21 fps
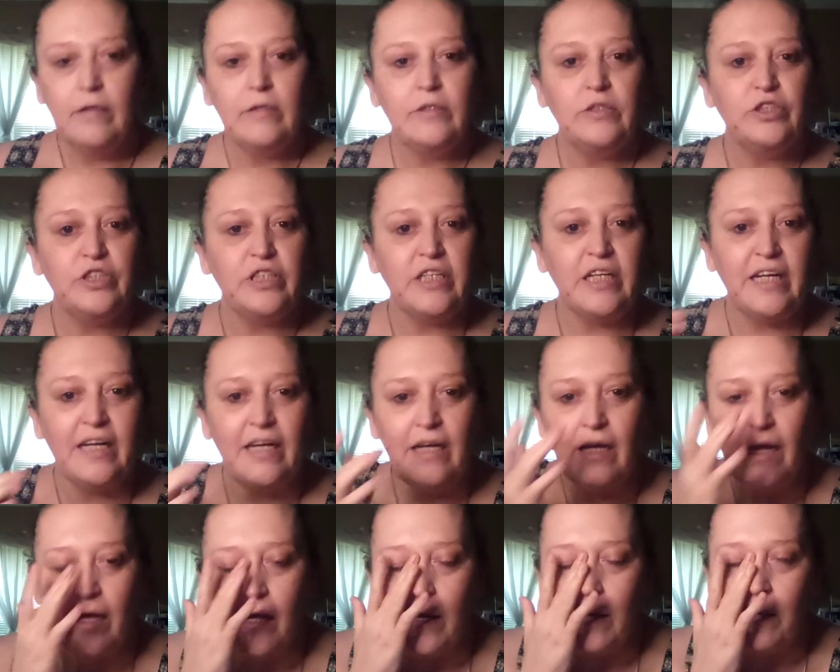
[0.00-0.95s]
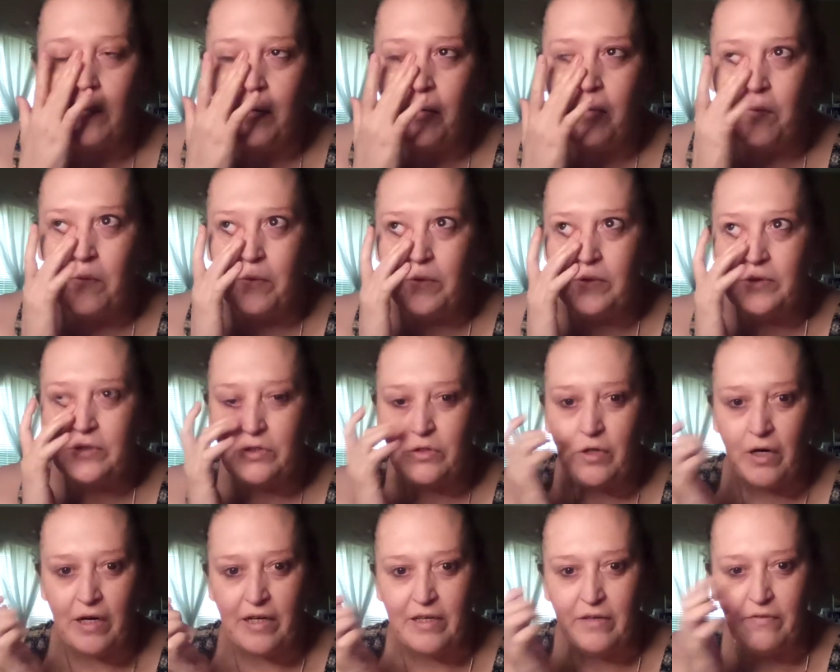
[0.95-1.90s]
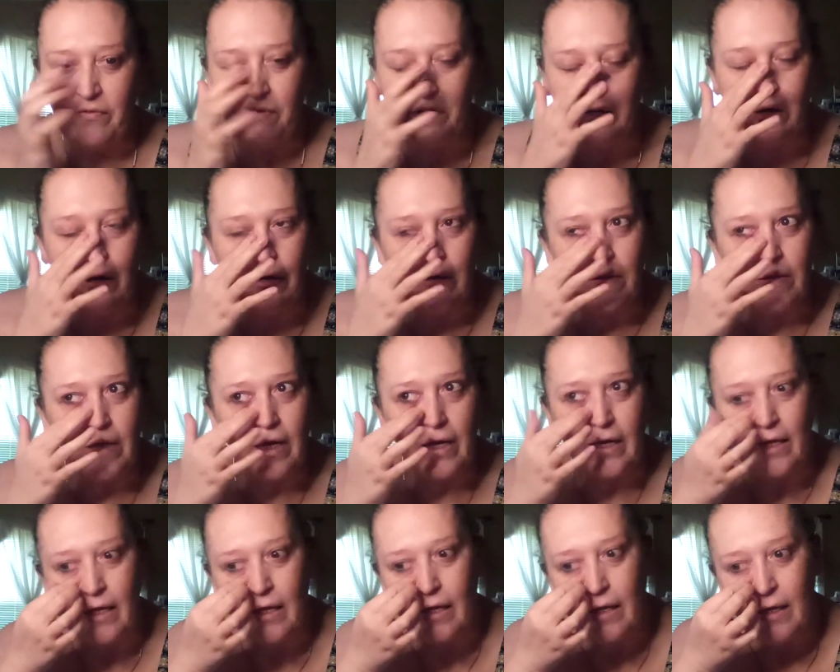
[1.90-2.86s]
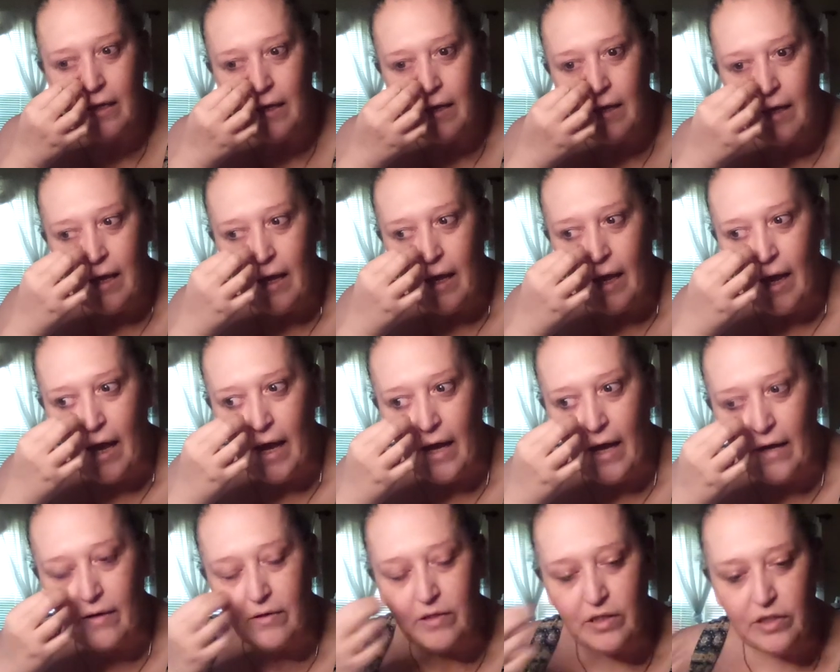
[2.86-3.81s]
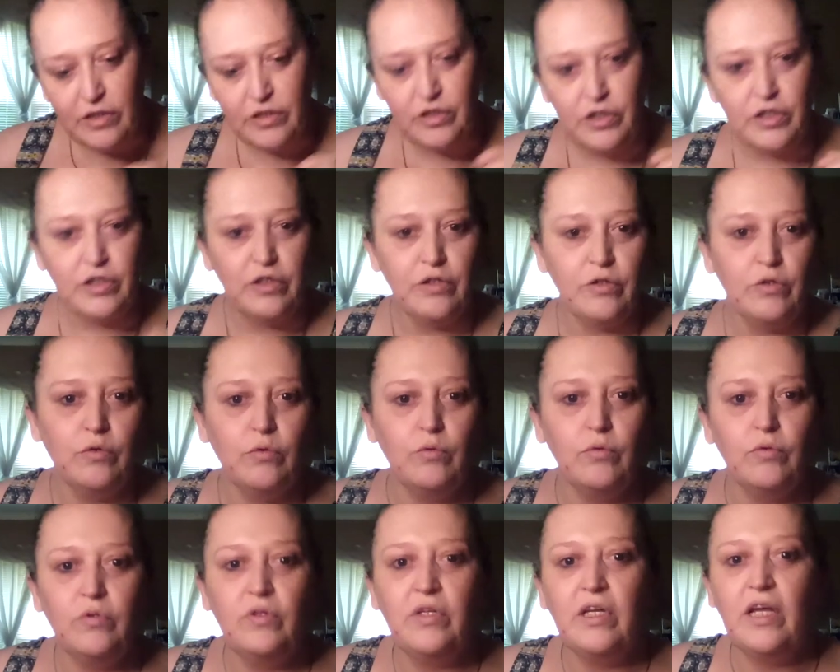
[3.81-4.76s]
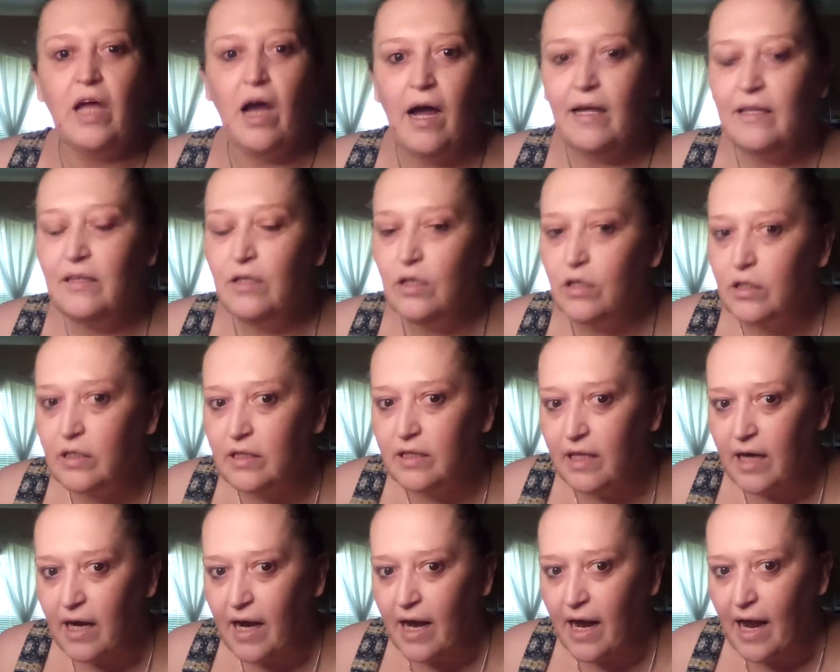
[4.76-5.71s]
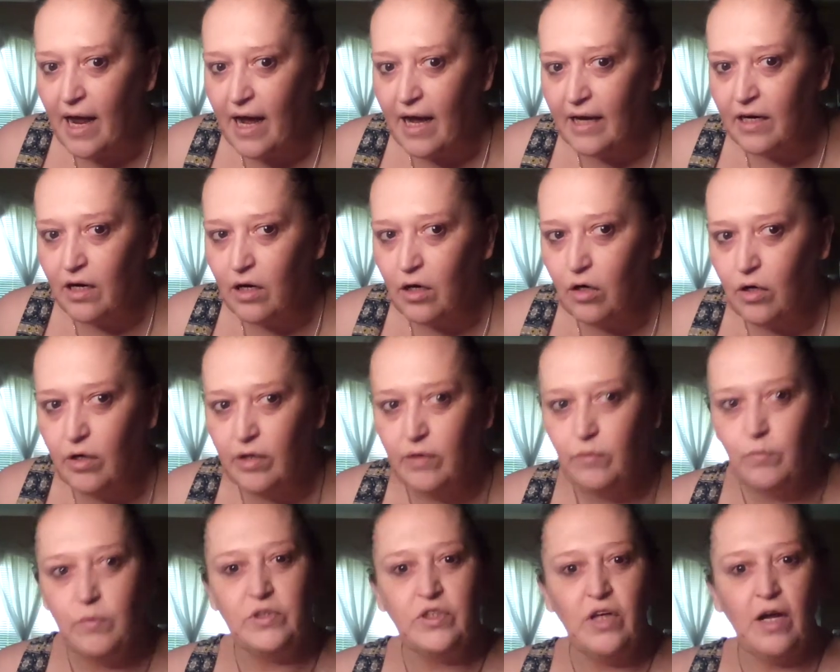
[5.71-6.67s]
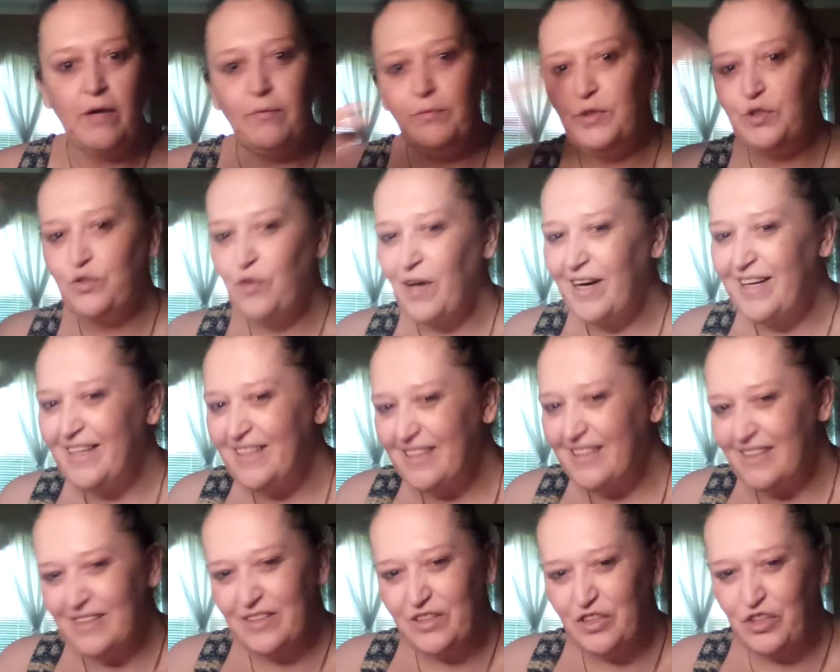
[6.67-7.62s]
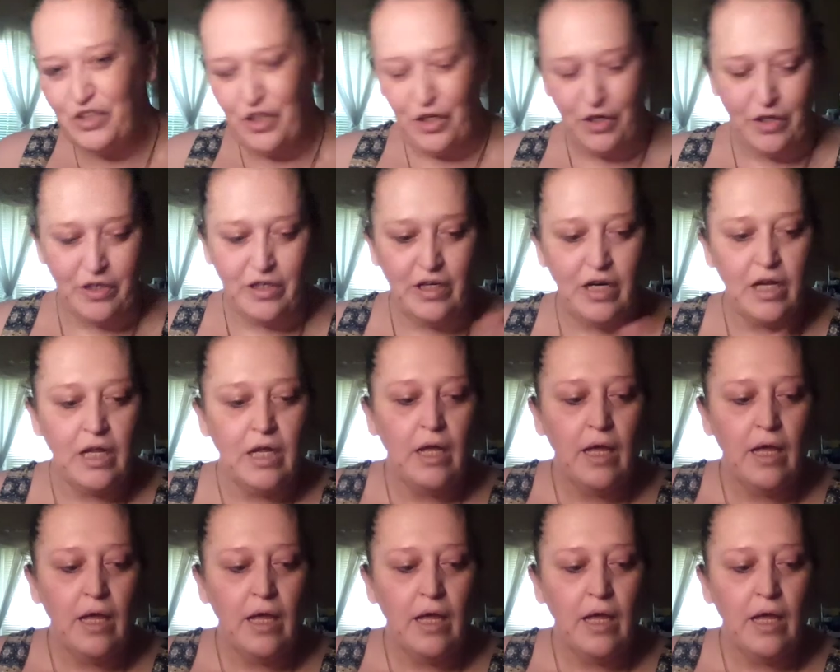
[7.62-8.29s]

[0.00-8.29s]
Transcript: she uh, was trying to figure out like how to do the eye look that I had on, which I will try to insert